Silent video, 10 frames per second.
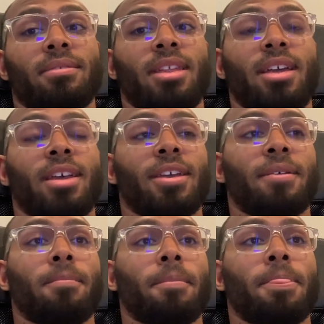Like,
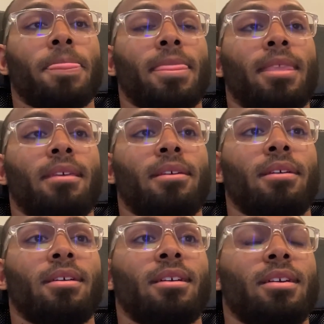
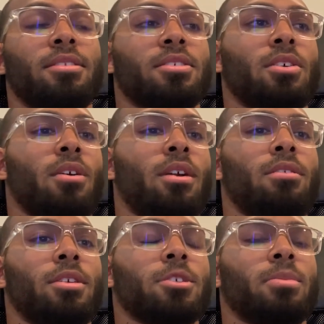it's so hard
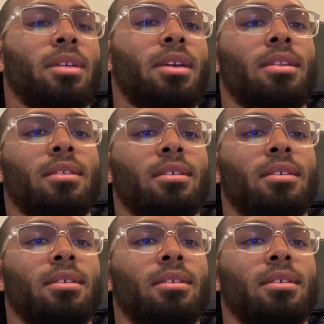to explain.